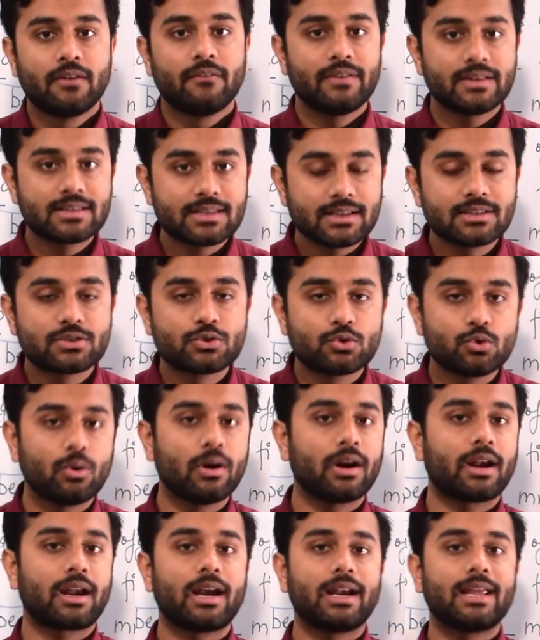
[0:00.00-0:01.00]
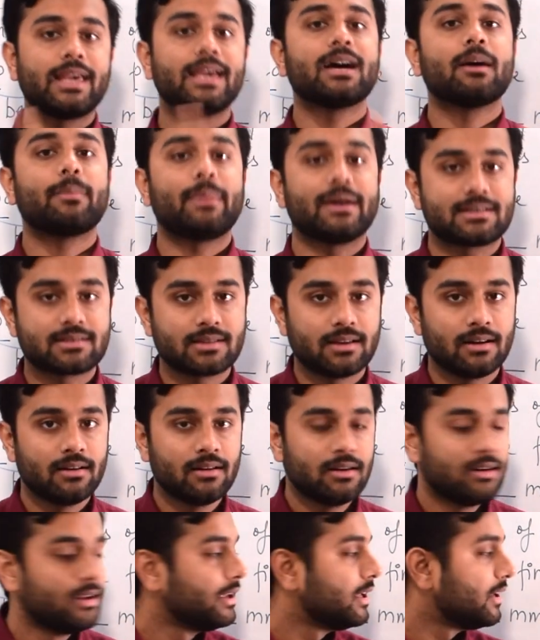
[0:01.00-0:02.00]
which is 200 gigapascal,
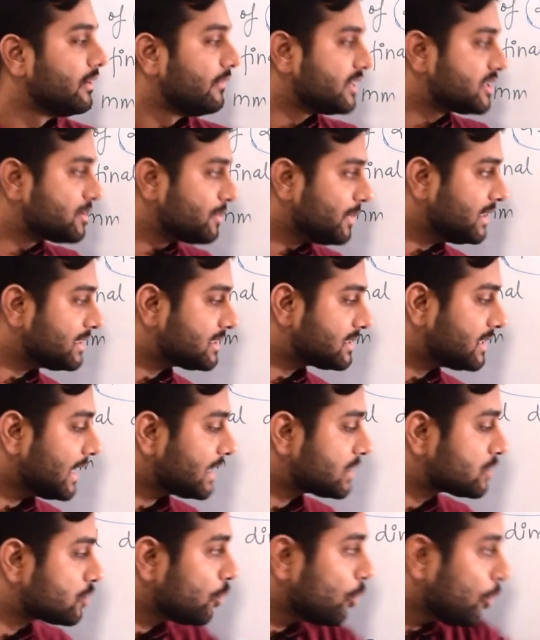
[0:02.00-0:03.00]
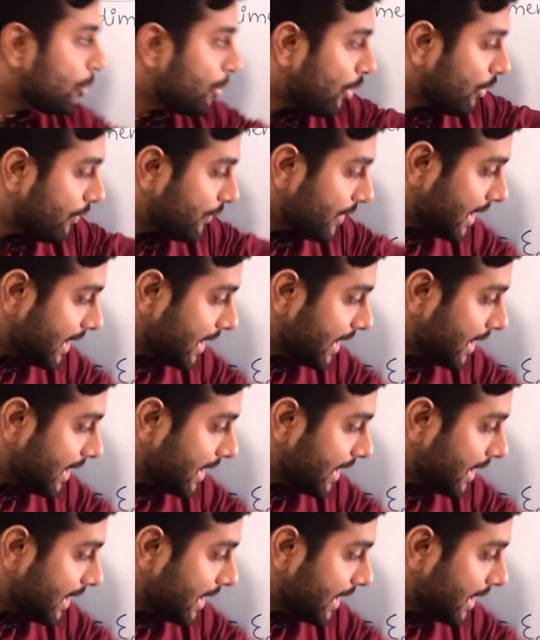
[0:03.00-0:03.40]
which means that slope of